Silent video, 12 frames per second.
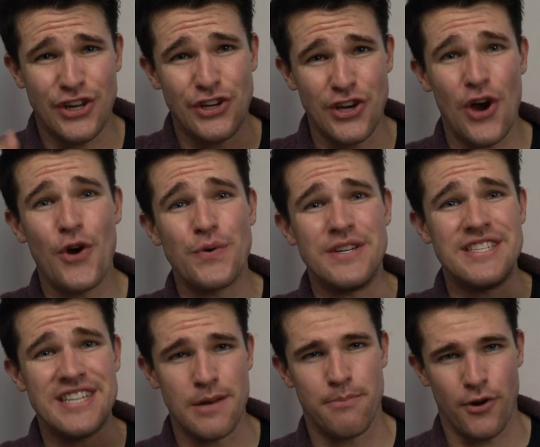to go
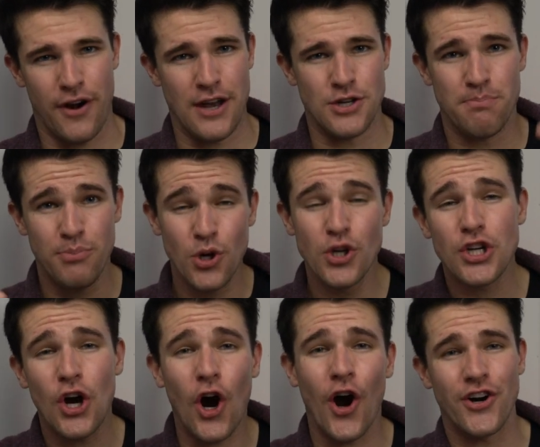deeper and to push
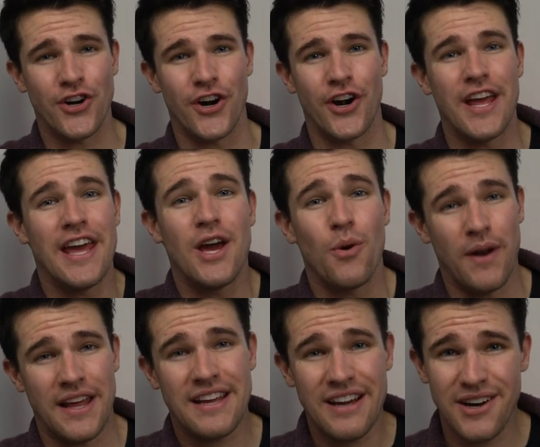harder when
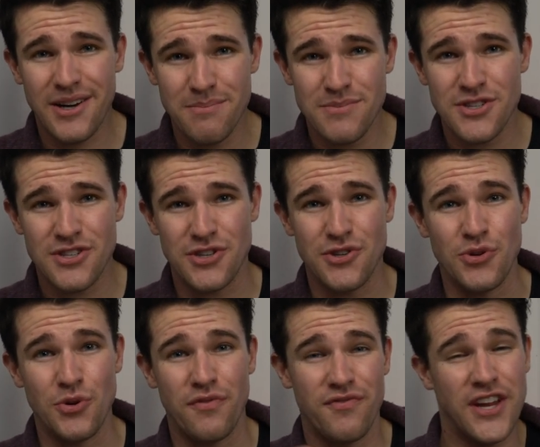it comes
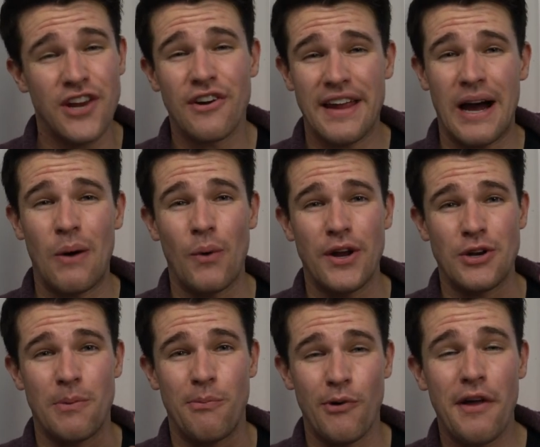to figuring out what
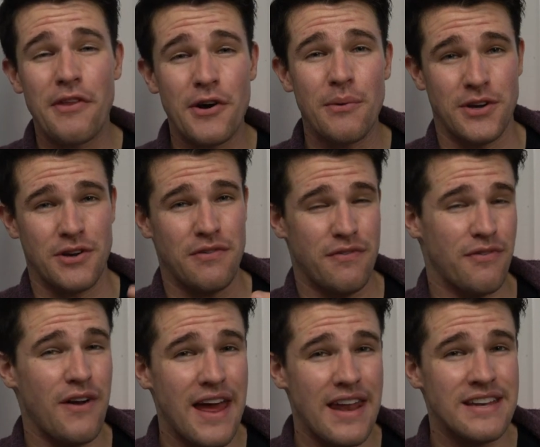your brother, what your
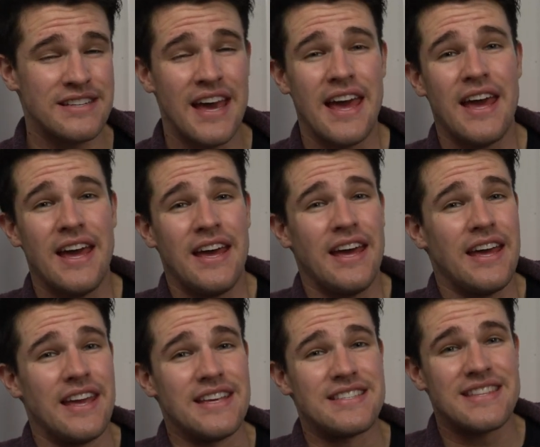friend
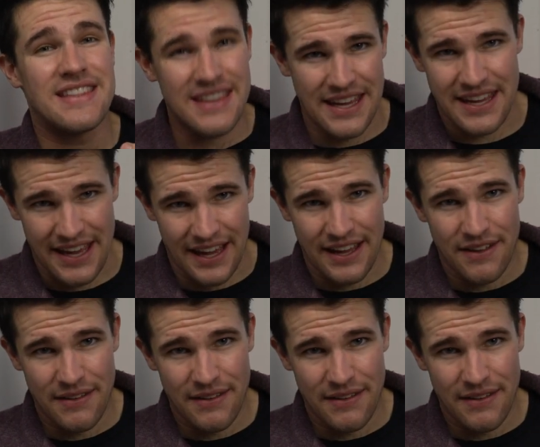is thinking.